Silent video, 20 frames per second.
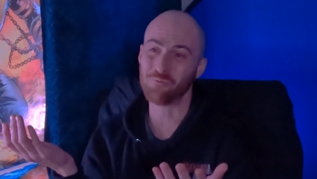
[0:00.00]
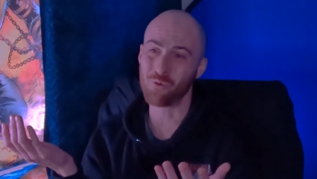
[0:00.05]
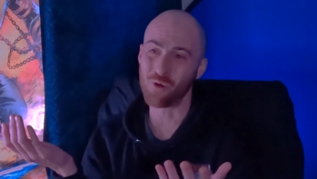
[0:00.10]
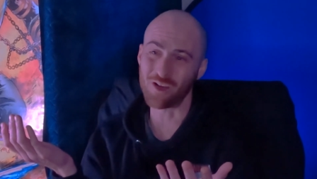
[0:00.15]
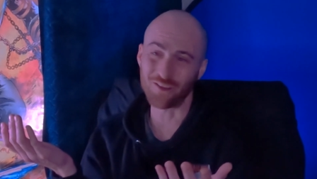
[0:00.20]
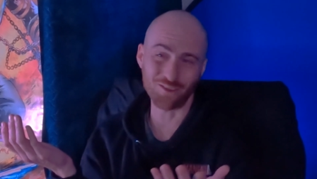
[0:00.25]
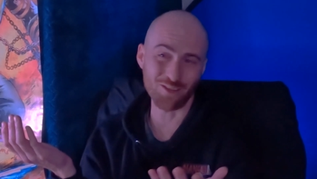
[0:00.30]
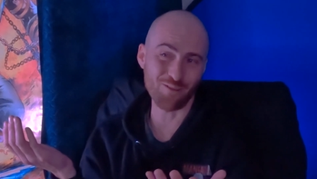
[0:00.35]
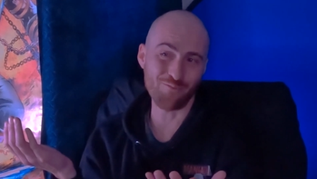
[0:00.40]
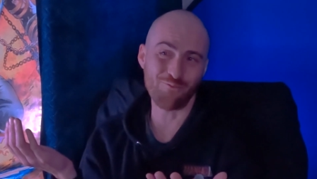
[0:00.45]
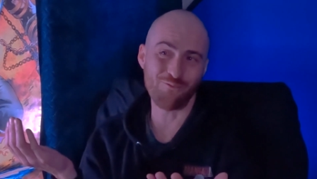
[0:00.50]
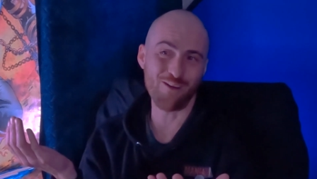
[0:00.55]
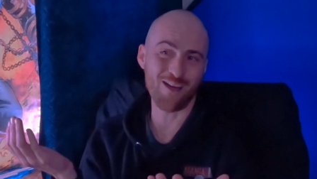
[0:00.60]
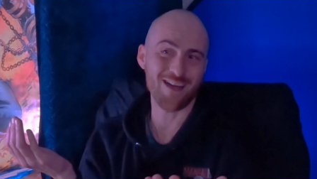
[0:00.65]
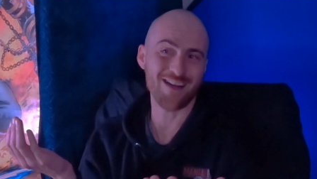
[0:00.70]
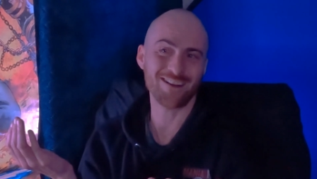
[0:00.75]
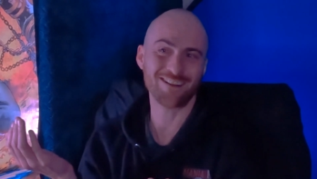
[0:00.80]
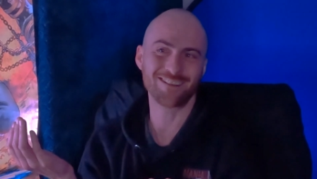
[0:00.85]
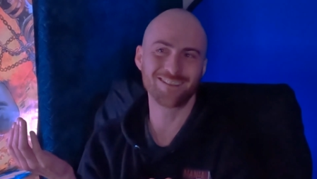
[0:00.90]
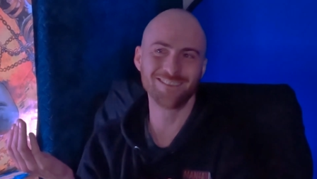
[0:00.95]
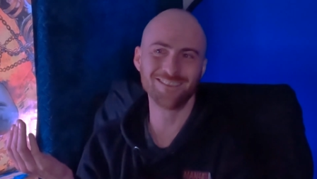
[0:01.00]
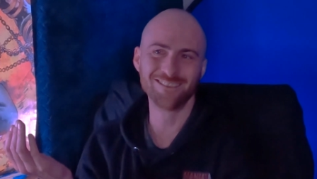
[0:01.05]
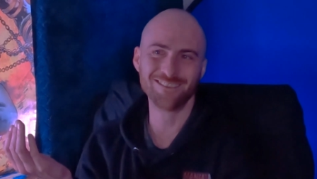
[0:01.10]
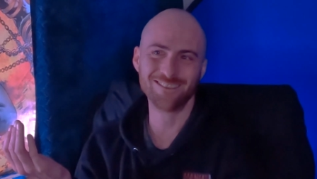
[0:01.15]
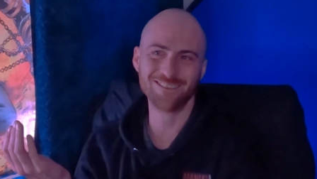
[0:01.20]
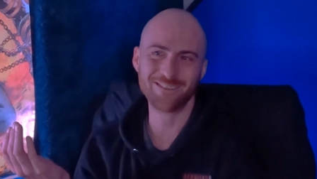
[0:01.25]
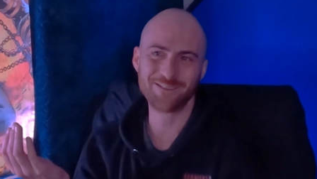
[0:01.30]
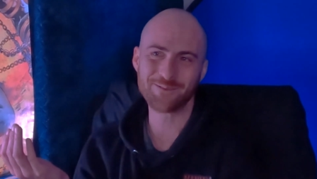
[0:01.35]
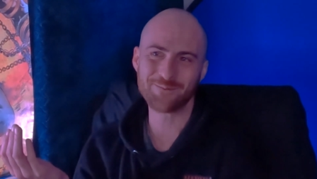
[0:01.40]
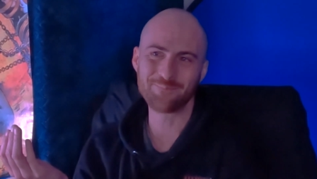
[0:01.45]
what the fuck?
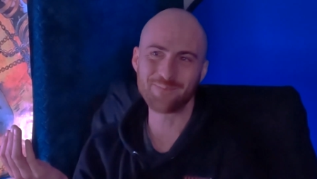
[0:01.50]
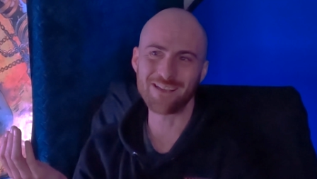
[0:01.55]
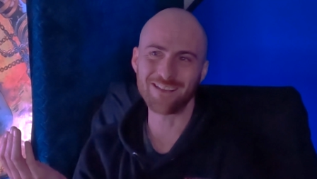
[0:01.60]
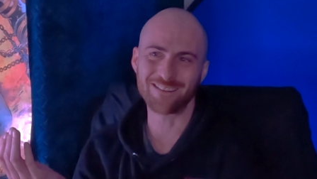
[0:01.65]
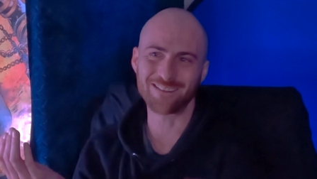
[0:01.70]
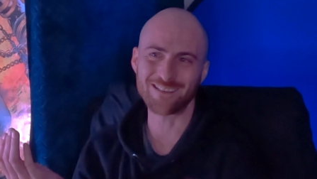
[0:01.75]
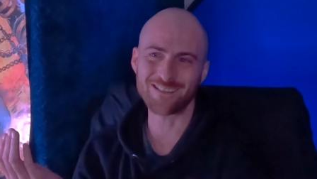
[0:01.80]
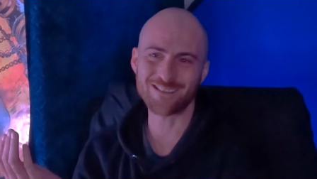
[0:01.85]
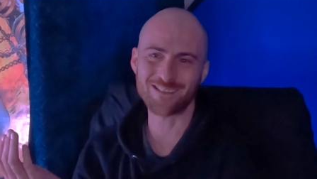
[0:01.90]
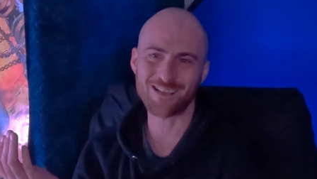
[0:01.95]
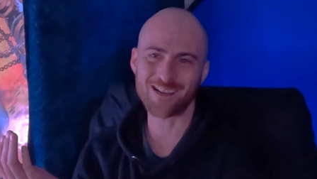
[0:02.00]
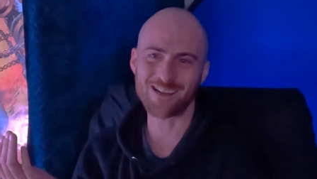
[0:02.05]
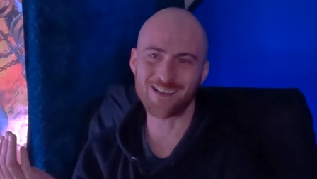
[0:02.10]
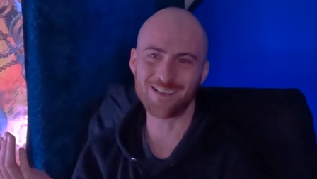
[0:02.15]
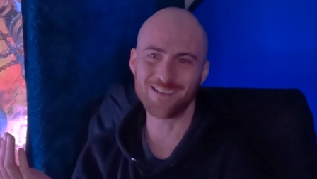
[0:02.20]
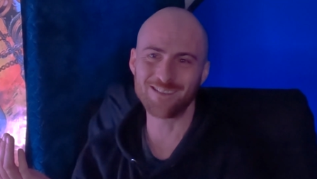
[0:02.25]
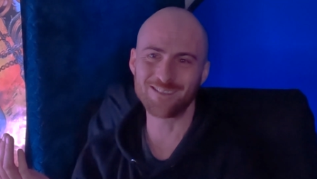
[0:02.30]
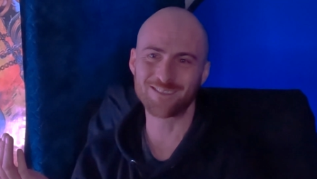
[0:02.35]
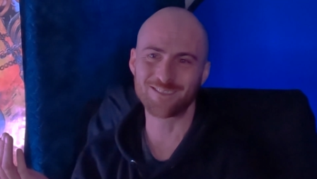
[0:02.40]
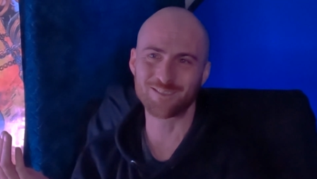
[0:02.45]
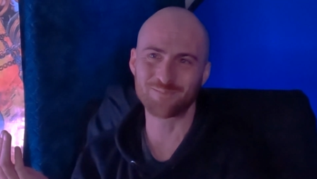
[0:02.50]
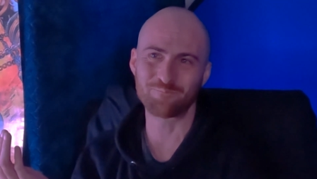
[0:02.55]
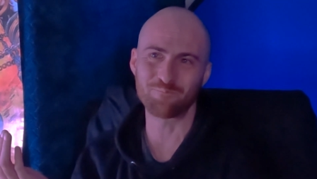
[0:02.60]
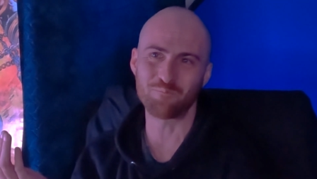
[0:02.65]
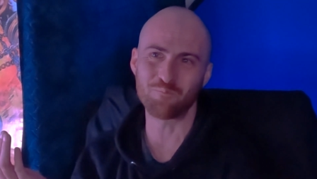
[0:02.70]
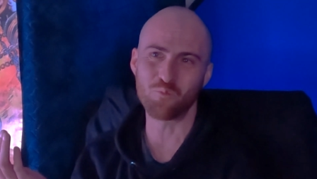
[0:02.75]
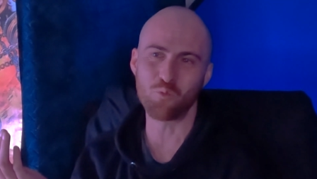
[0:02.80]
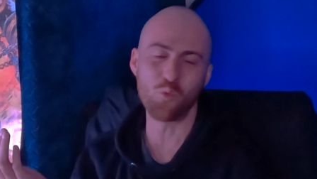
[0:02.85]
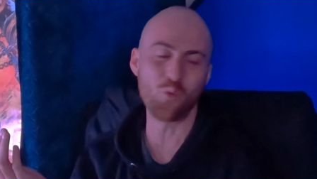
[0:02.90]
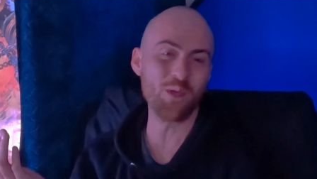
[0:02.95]
Nick, this guy is
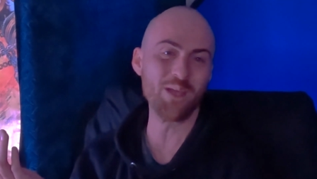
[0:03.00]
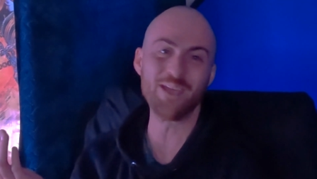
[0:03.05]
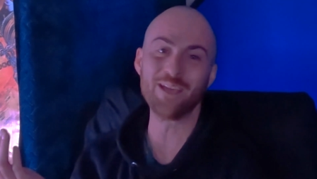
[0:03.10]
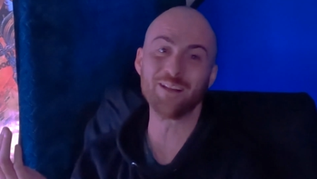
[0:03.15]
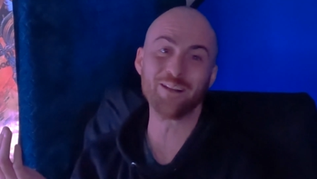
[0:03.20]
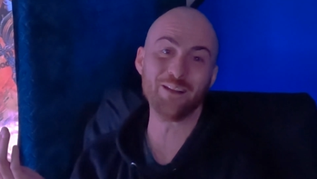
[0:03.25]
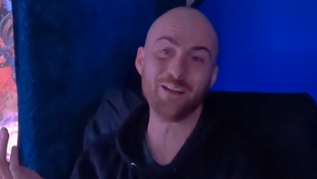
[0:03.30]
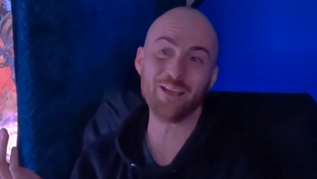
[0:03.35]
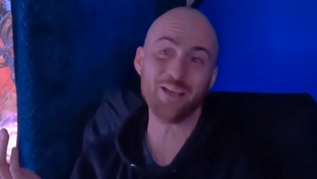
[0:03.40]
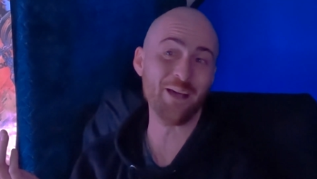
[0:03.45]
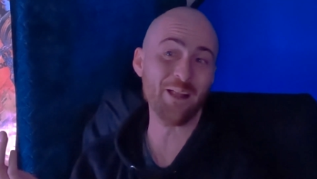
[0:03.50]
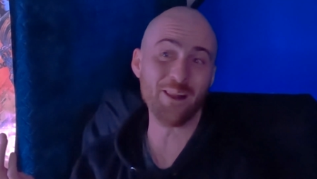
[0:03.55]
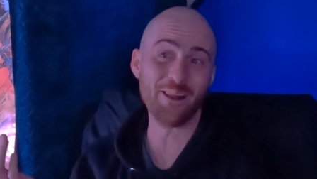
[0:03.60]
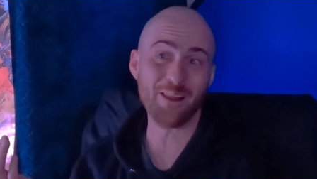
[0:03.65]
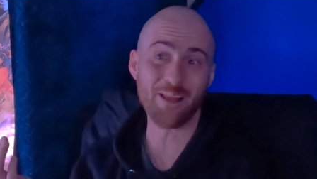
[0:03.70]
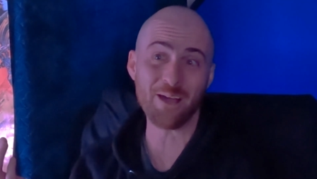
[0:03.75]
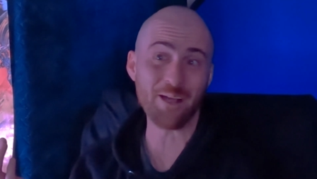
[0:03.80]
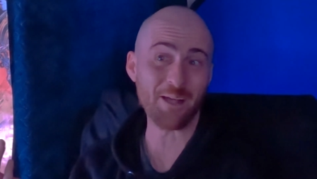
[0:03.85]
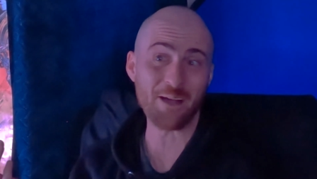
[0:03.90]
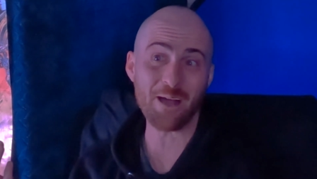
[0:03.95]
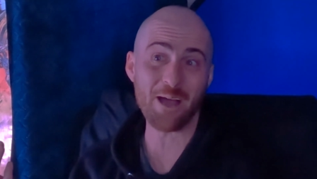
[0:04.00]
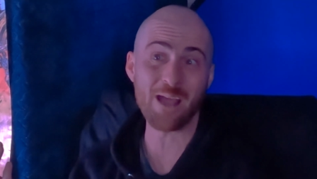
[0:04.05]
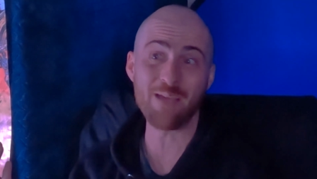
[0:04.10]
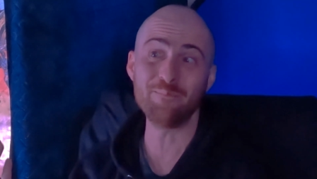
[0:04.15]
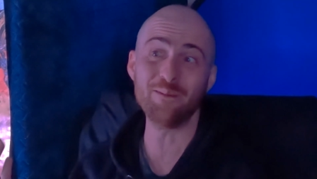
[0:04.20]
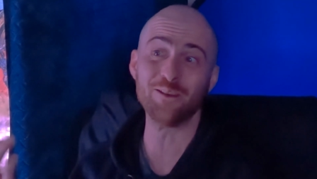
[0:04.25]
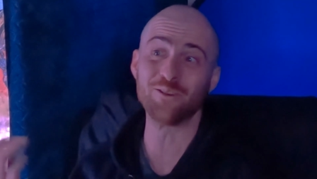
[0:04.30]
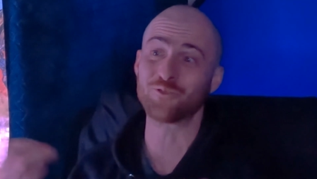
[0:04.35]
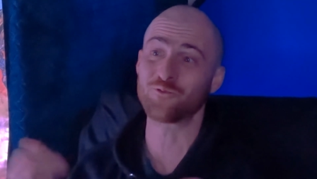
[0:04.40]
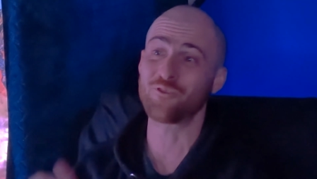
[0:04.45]
weirdly, like, I'm
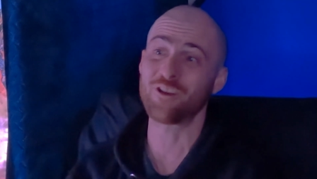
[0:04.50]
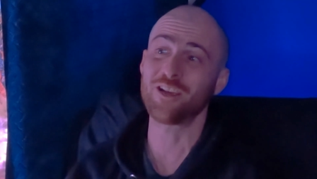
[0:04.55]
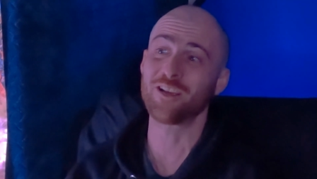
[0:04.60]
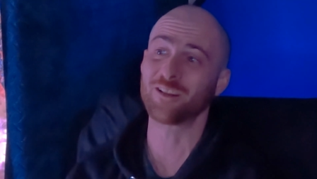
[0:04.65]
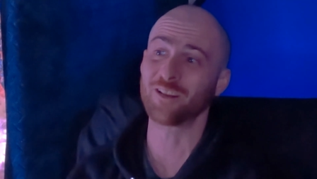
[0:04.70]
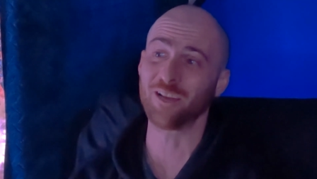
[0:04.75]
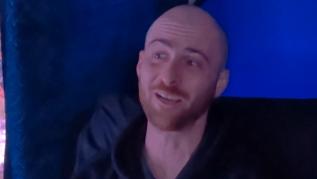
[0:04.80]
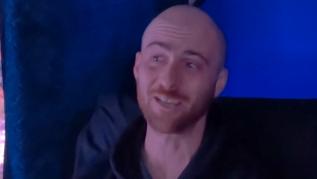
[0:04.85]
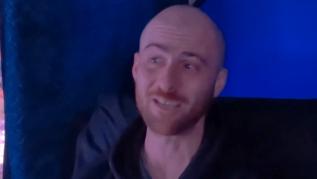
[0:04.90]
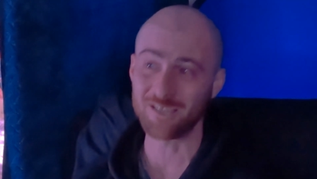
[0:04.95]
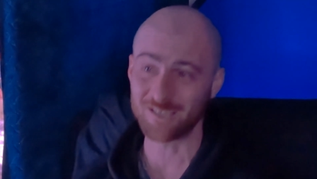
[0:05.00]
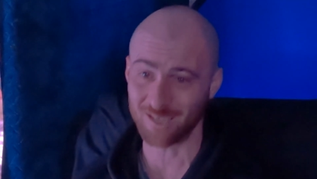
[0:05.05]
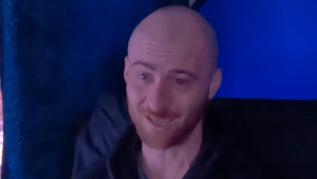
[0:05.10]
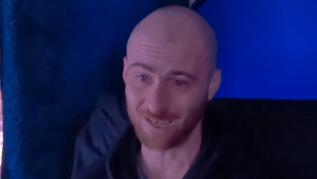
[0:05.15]
intrigued, like, he's